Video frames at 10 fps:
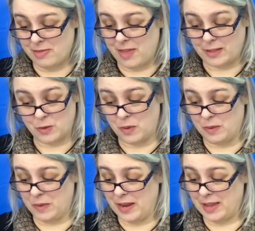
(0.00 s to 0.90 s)
That's
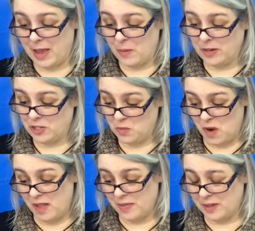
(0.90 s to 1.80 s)
one way to get what you
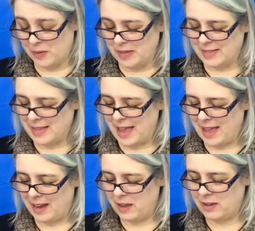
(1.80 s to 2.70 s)
want, the queen
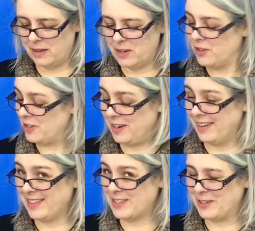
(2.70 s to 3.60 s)
said.
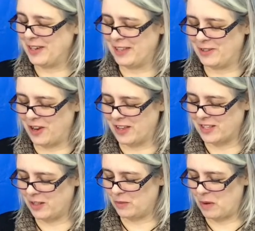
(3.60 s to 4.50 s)
She is good,
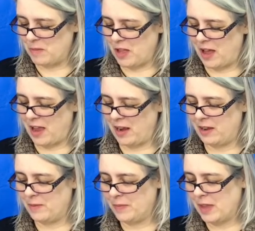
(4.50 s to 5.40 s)
Jocelyn
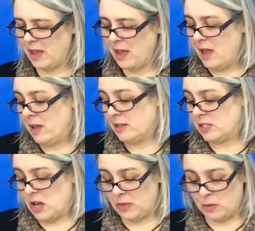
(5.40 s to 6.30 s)
replied.
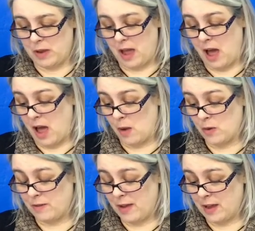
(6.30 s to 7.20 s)
It's not the way I
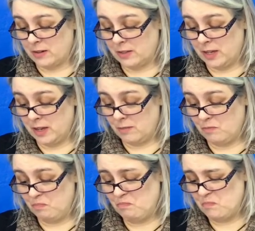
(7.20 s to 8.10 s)
would have handled it,
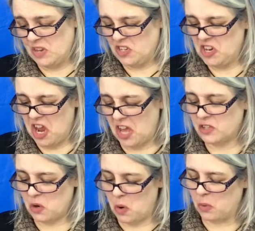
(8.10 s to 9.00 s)
but she
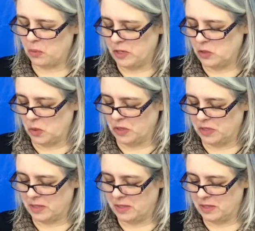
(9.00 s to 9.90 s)
has her own
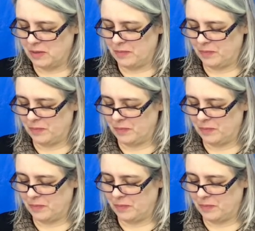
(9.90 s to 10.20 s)
resources.